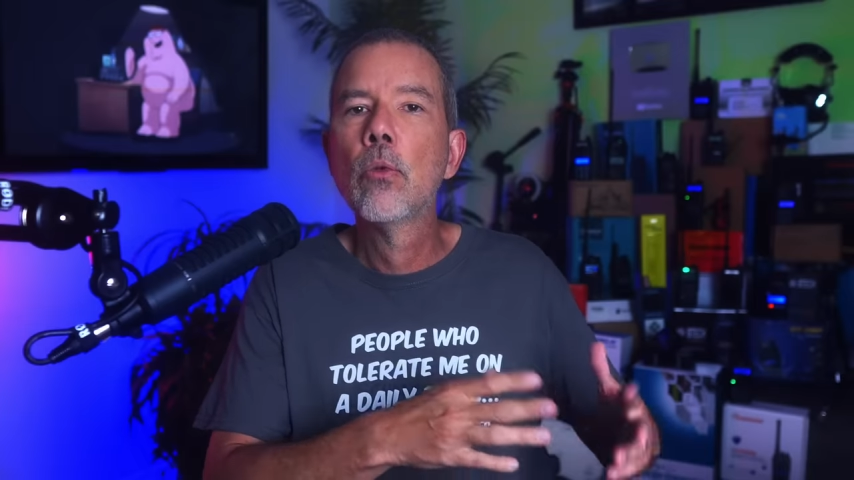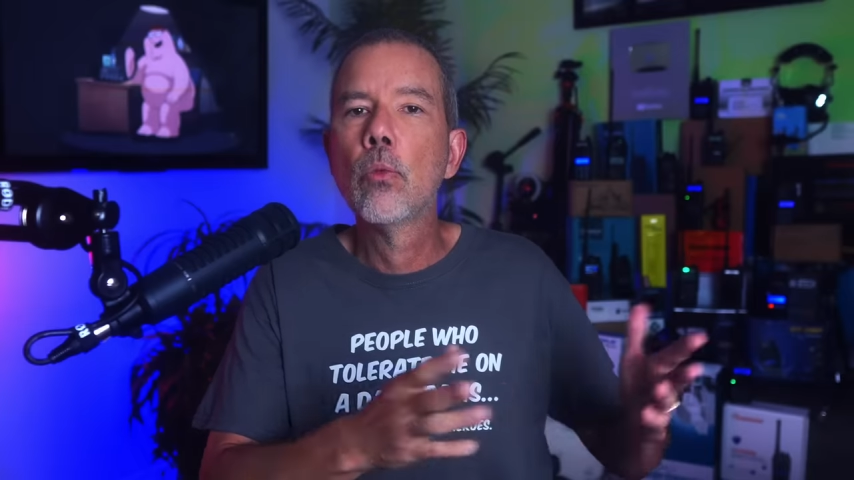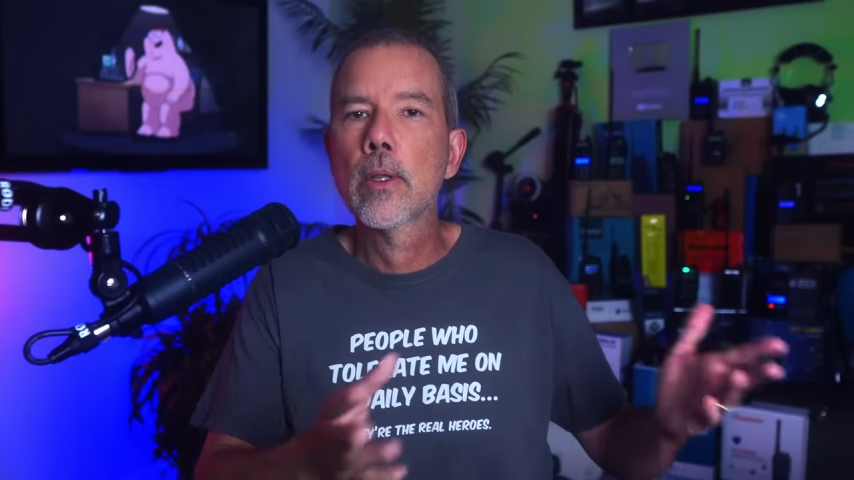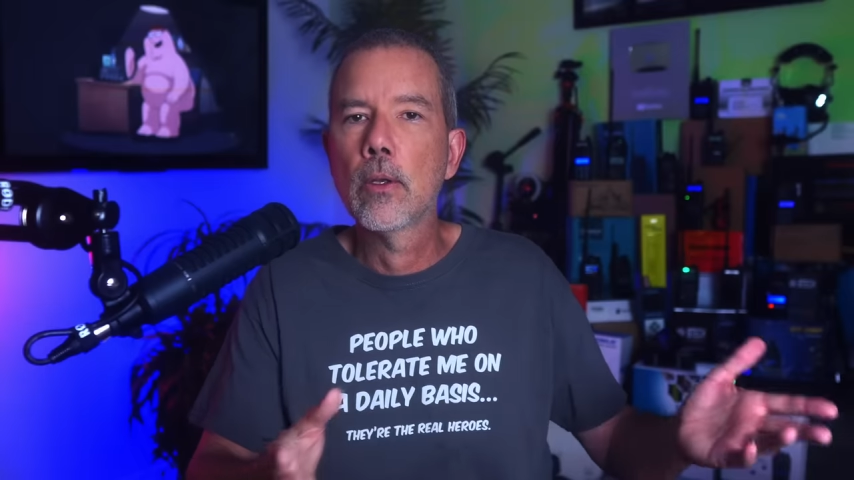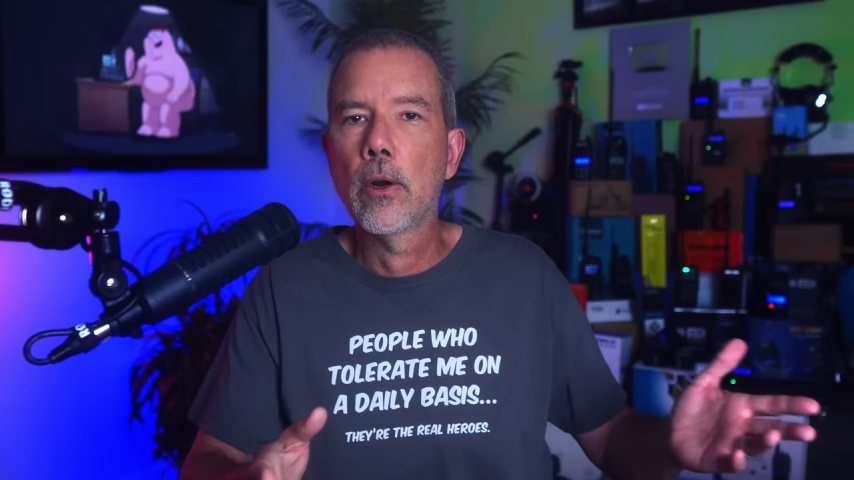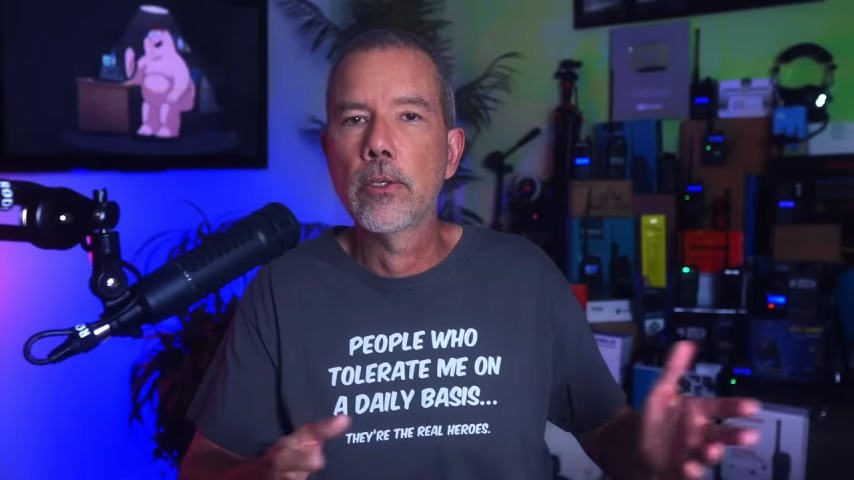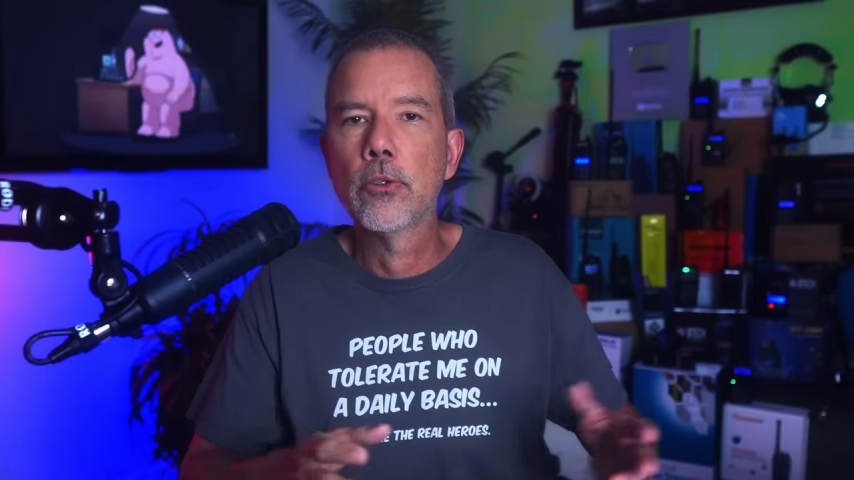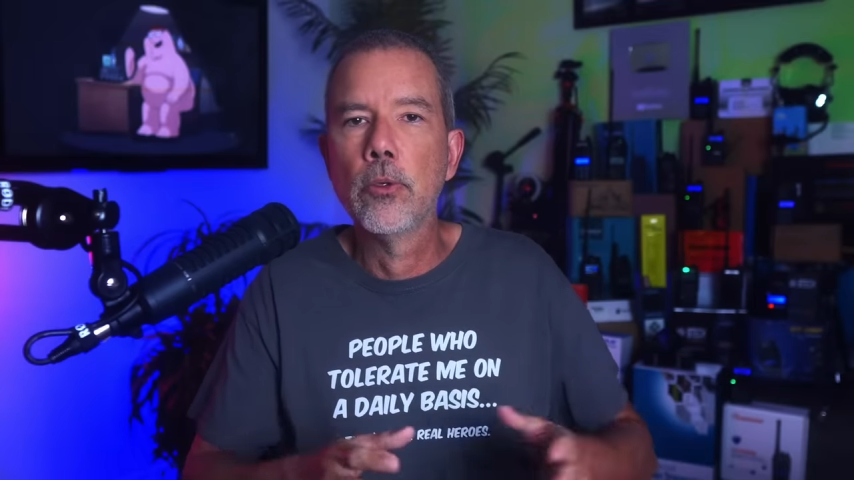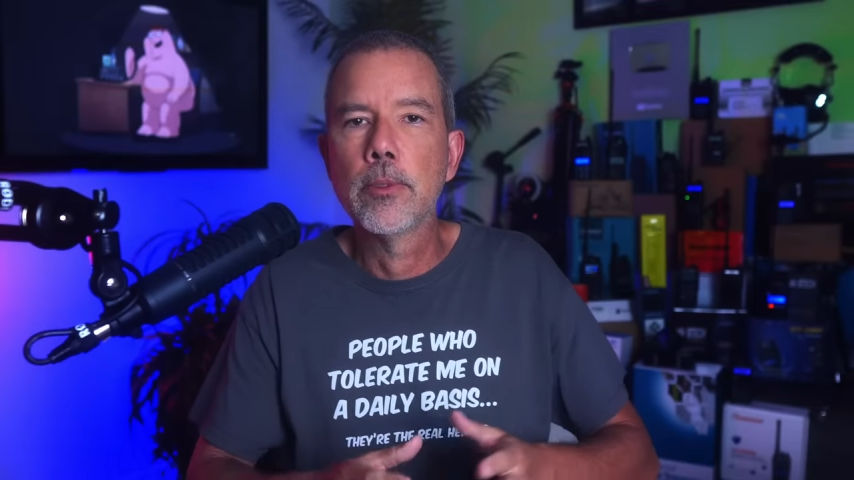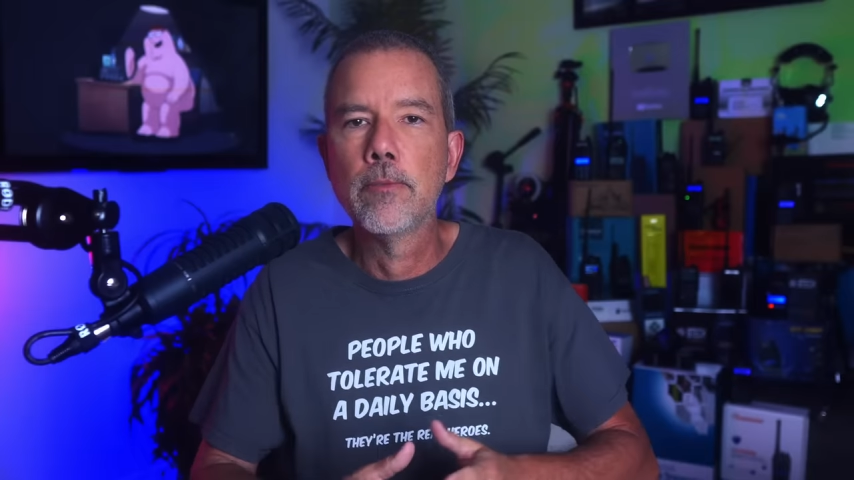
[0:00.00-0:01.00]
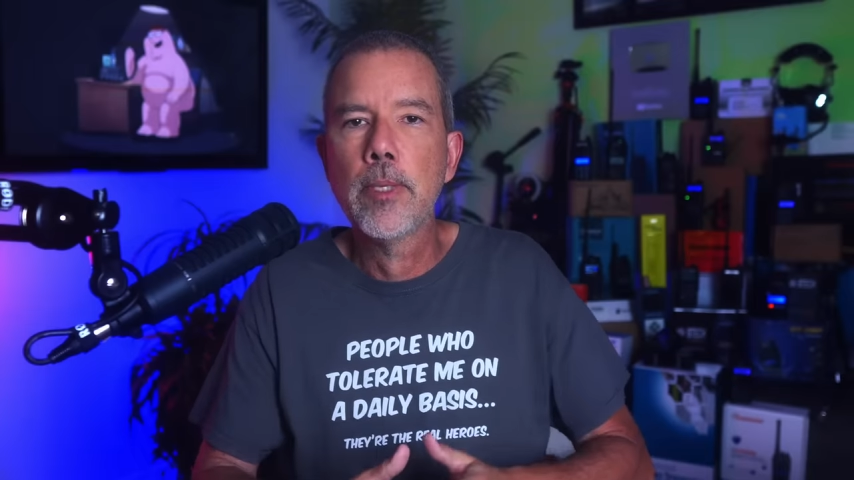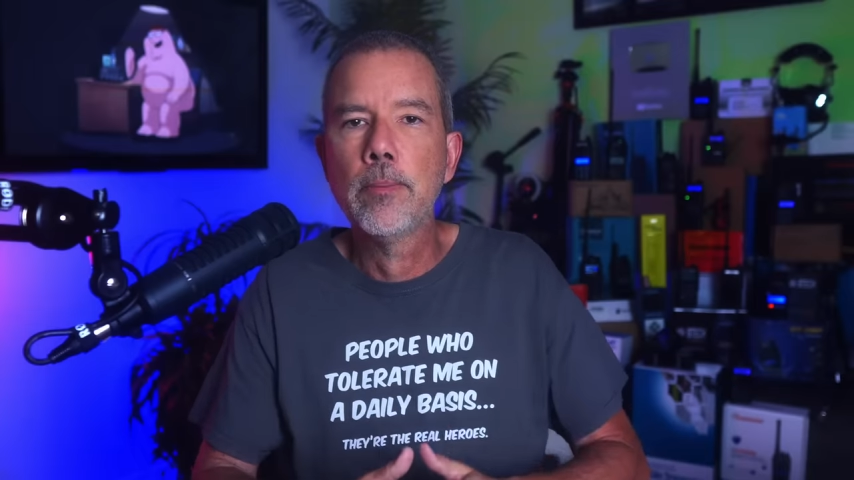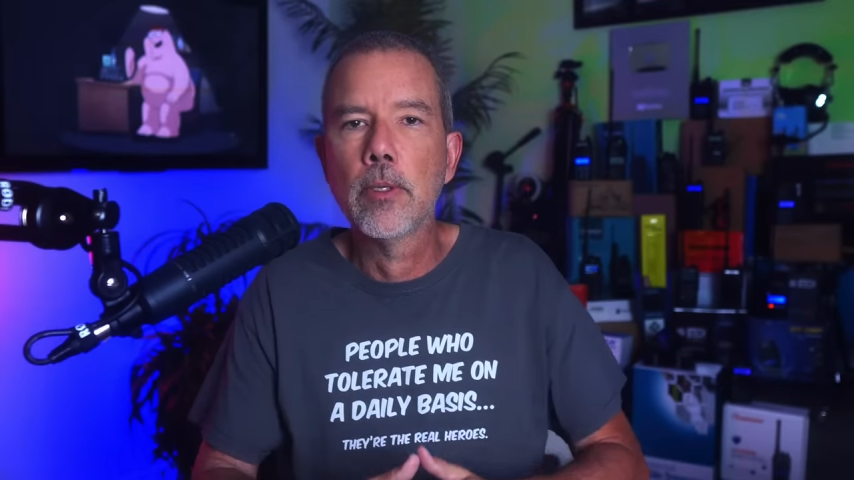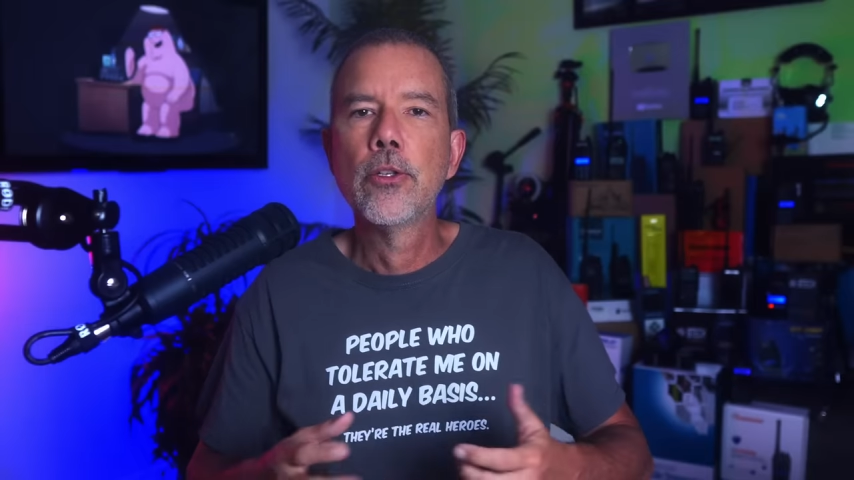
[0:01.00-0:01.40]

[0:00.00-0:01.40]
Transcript: with large groups of people.